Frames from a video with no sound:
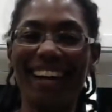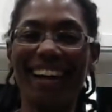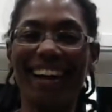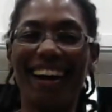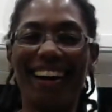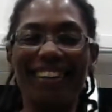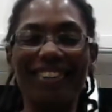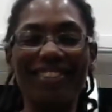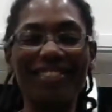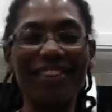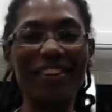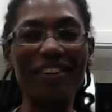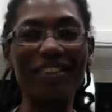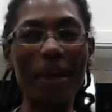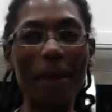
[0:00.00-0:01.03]
I don't
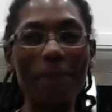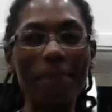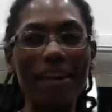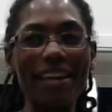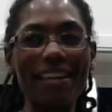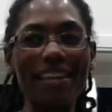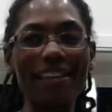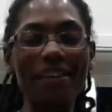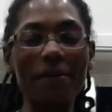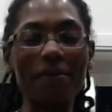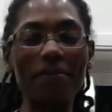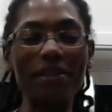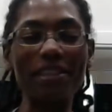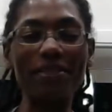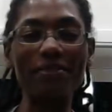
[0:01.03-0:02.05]
know that baking
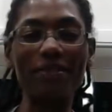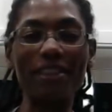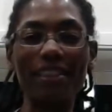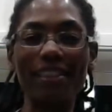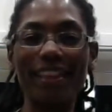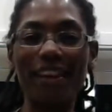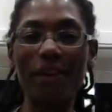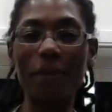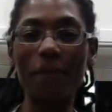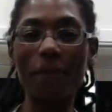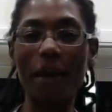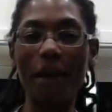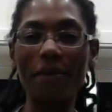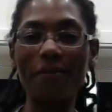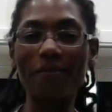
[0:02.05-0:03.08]
competes with Lego
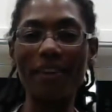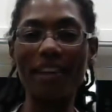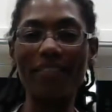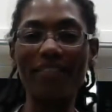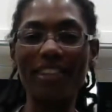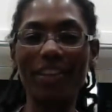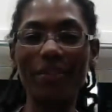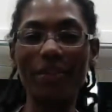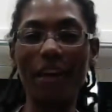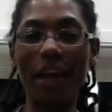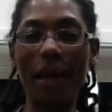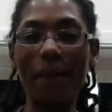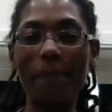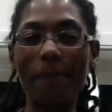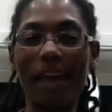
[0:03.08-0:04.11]
Batman video
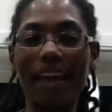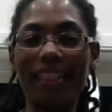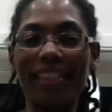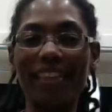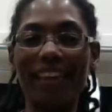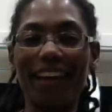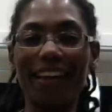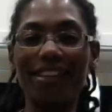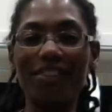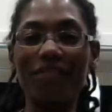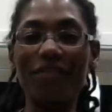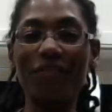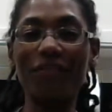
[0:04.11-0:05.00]
game at the age of